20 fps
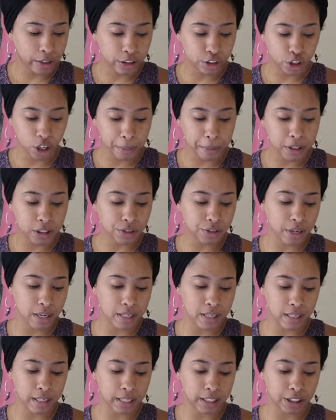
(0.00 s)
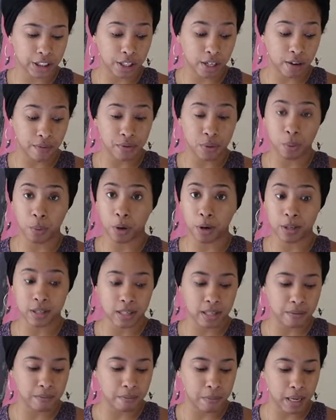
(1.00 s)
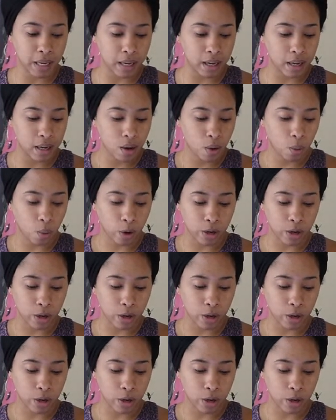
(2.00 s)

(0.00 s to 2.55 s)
the German translation of the word submit